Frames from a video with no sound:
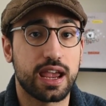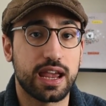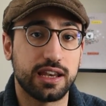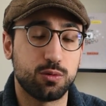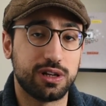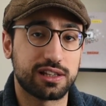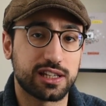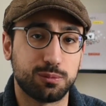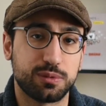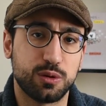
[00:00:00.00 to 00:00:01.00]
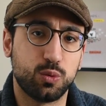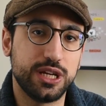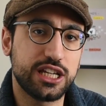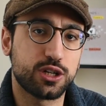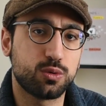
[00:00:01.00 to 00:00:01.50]
and it will help the
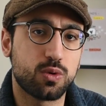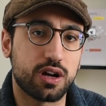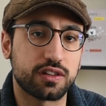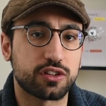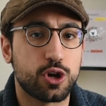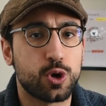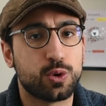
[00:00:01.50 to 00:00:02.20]
weaker ones